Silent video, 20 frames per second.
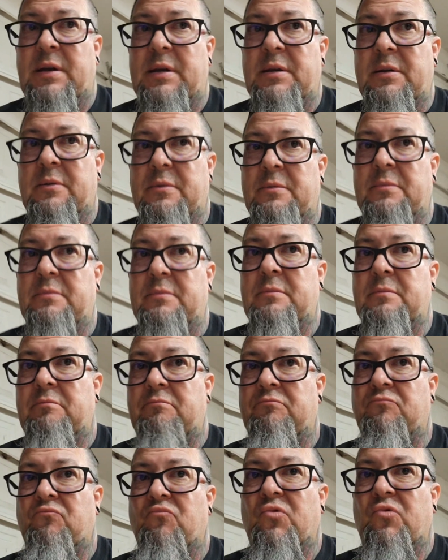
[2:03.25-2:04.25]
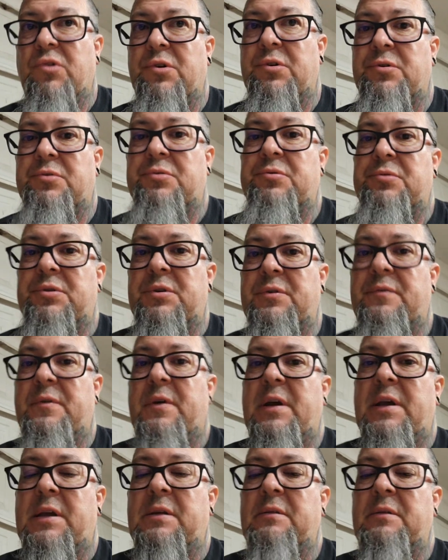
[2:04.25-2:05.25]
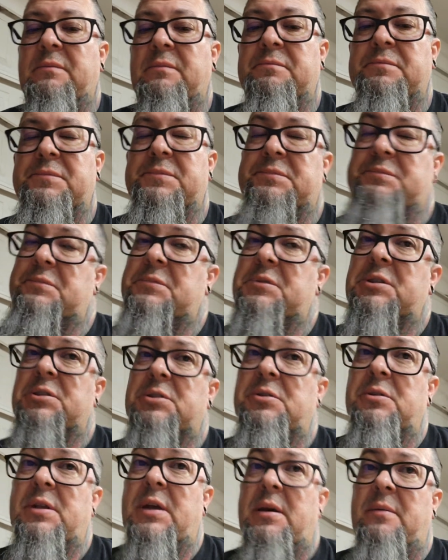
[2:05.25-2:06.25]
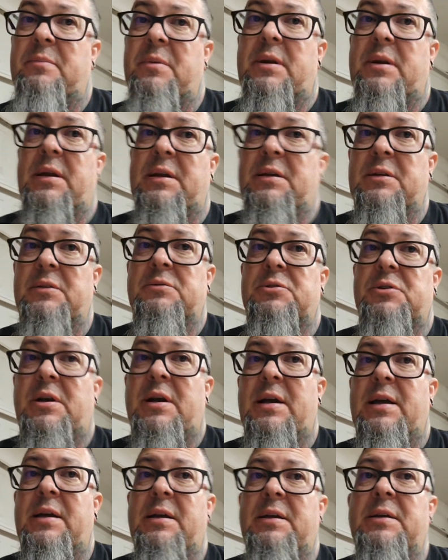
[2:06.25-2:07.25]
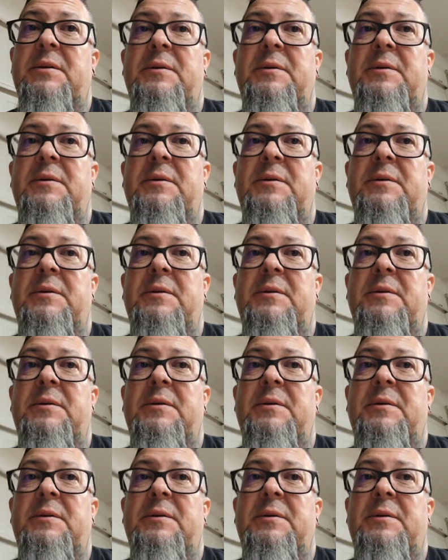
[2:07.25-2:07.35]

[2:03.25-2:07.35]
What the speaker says: I don't know if I can do that, but I can try.